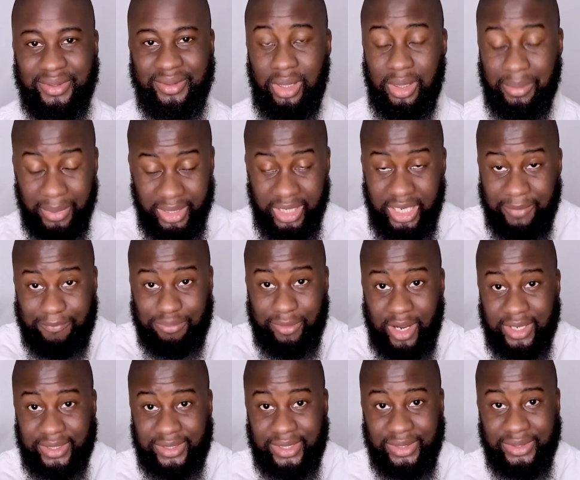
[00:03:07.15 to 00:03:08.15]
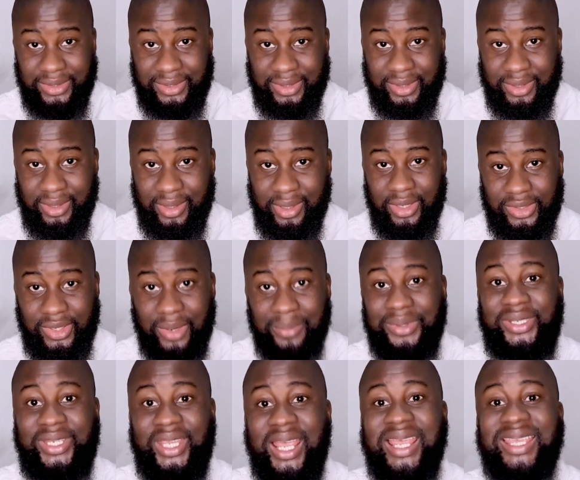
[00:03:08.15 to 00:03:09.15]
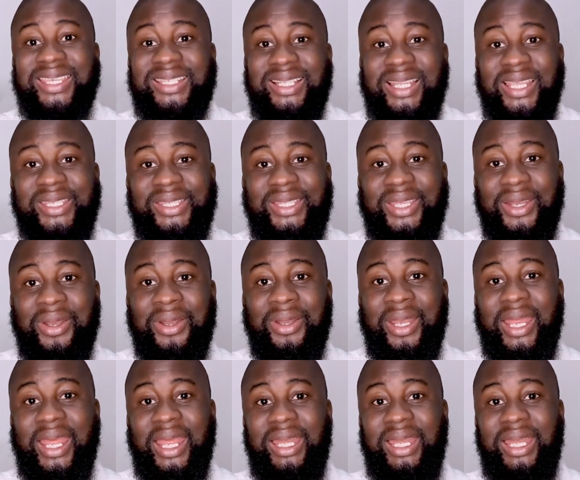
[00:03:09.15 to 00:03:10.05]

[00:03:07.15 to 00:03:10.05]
Commodity prices. Some shares listed on the